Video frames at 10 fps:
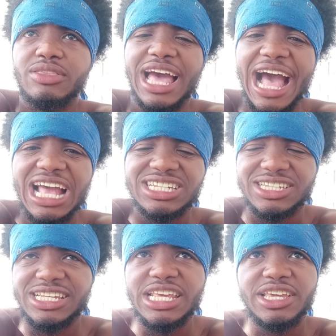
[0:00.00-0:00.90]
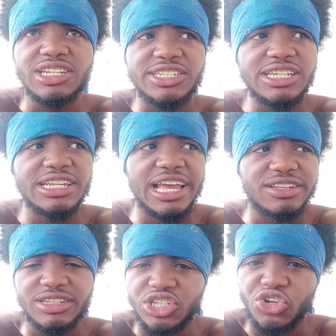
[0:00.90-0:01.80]
the eyes to see can see
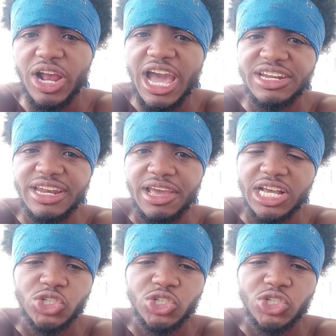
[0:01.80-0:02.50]
that you're hiding that.